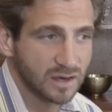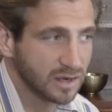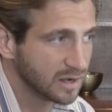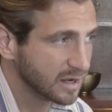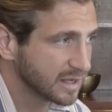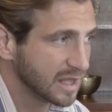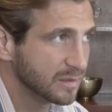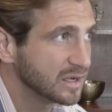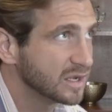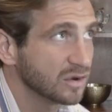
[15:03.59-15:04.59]
I came
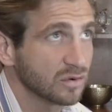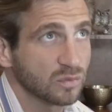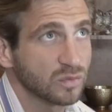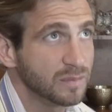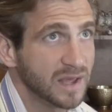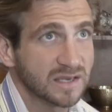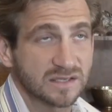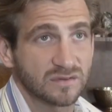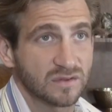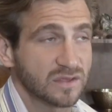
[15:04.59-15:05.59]
in here, repainted
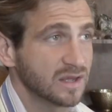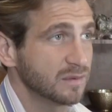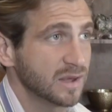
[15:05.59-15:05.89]
everything,